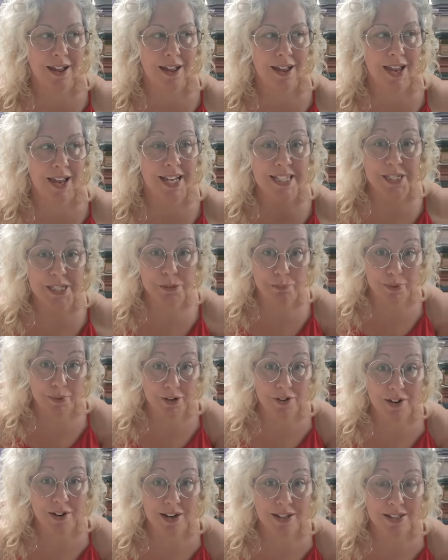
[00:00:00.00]

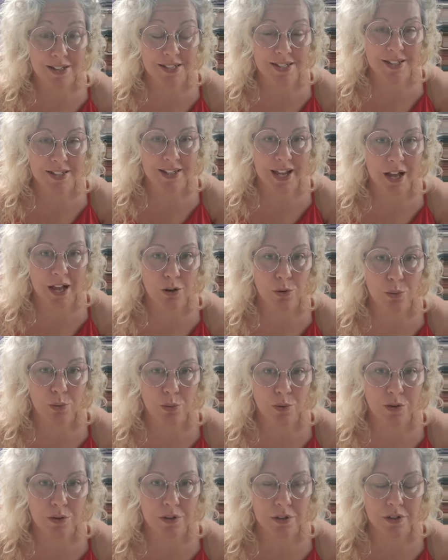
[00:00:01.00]
experience in the outer
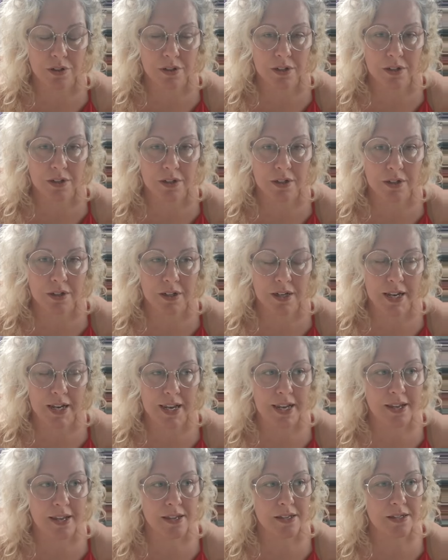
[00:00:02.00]
world
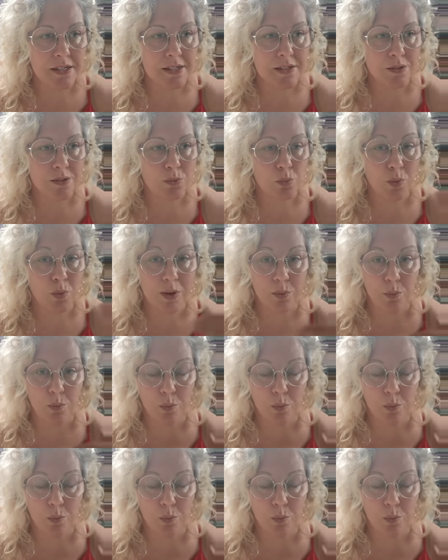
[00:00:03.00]
is when